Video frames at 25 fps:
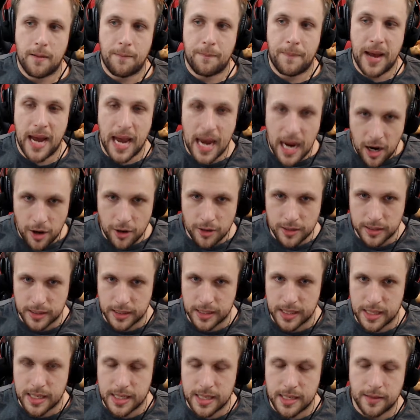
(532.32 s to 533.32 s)

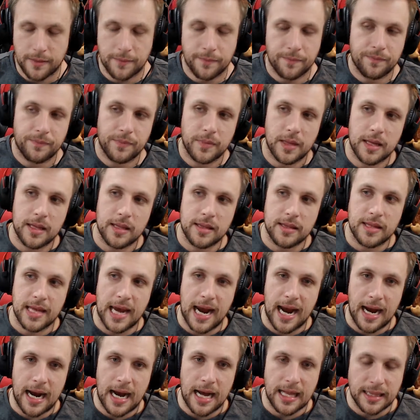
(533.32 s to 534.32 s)
Apparently,
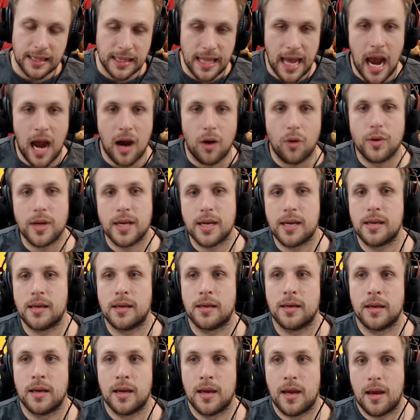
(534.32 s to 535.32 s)
they're
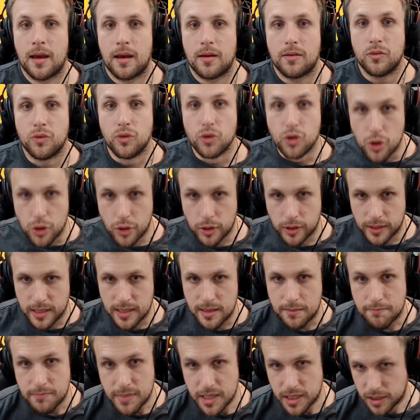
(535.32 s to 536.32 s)
allowing
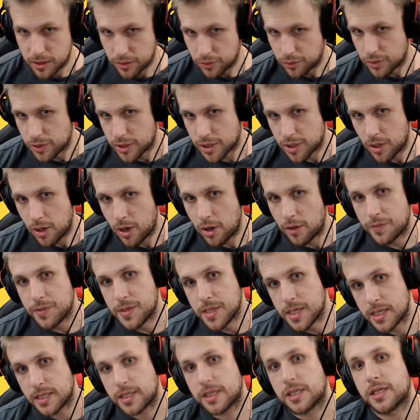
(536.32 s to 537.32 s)
nuclear missiles on
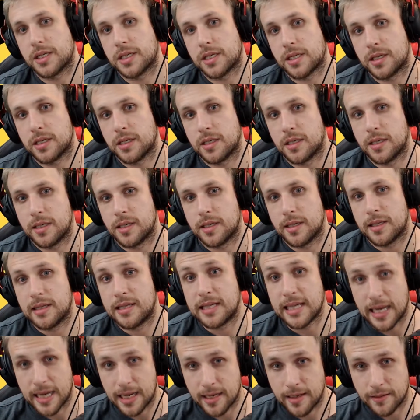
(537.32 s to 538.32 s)
this
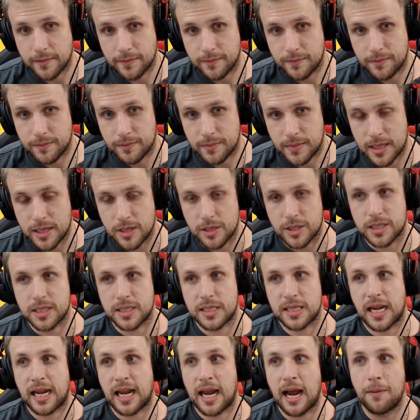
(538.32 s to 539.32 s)
thing.
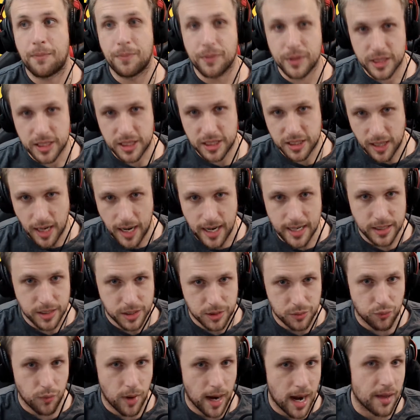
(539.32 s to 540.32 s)
There's a couple of
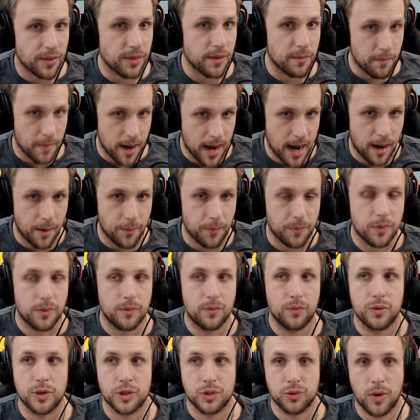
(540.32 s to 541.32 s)
sites around the map
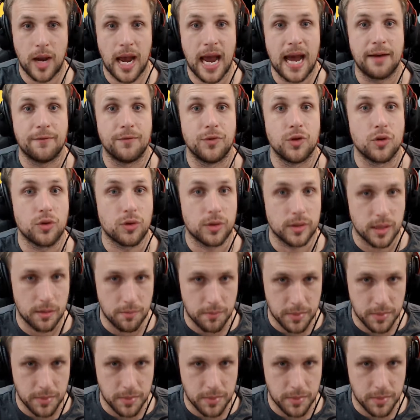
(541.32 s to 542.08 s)
which will have nuclear